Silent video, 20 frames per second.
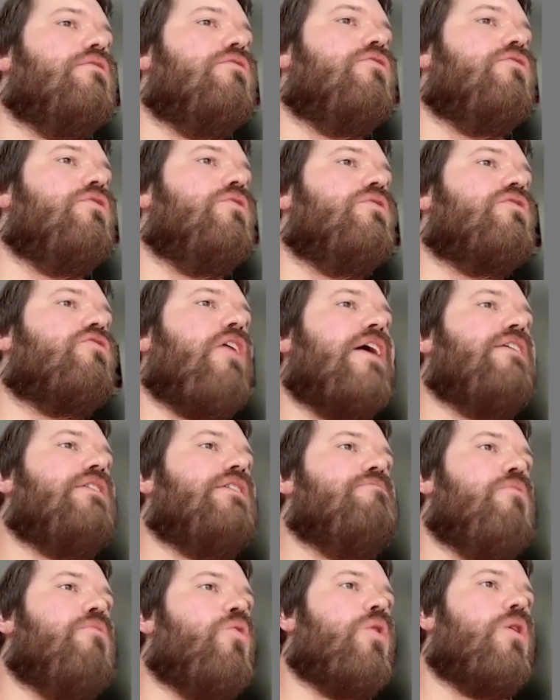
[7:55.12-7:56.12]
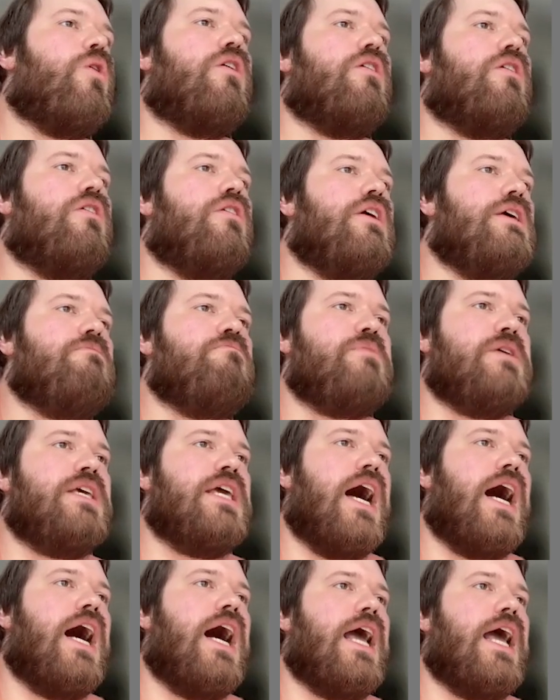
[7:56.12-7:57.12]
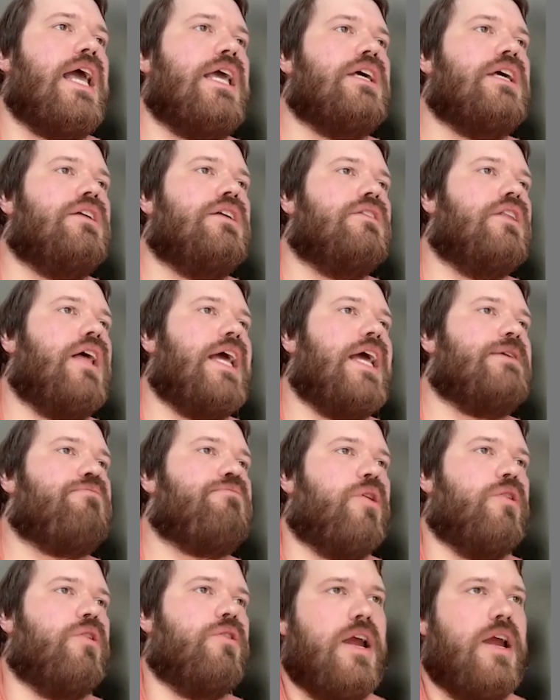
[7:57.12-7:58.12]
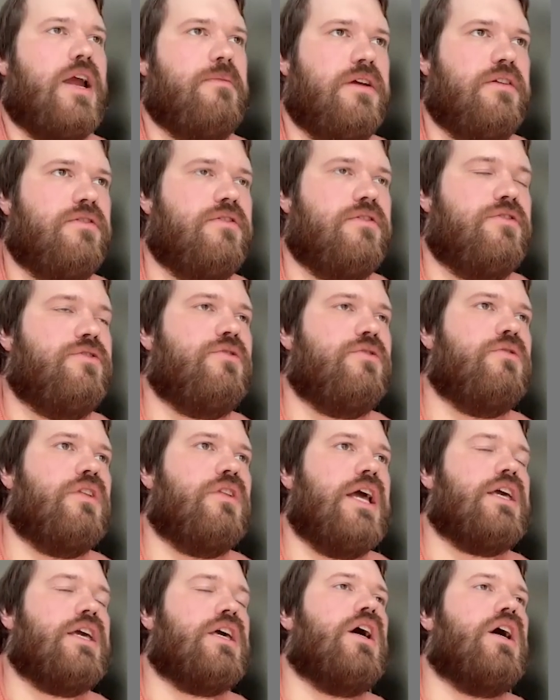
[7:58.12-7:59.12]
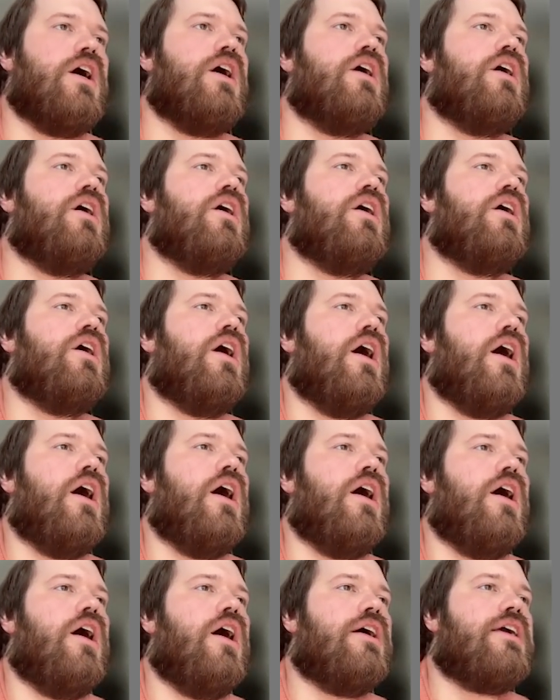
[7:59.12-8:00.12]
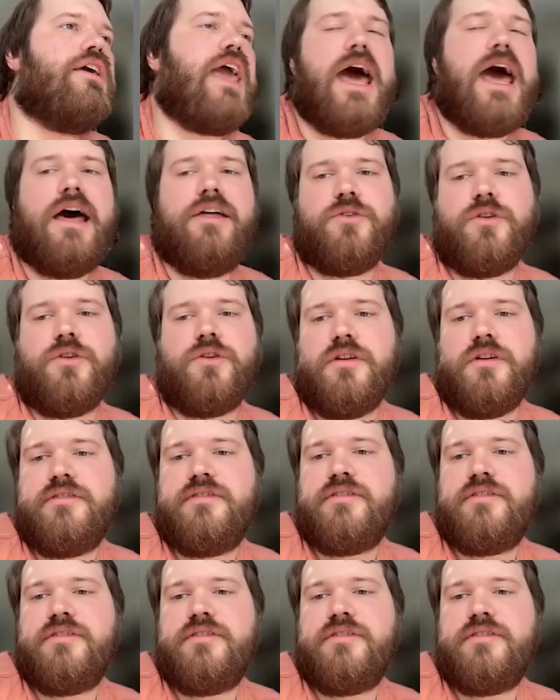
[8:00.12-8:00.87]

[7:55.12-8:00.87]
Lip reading: do slightly more MPI-like programming, to do like a gather or a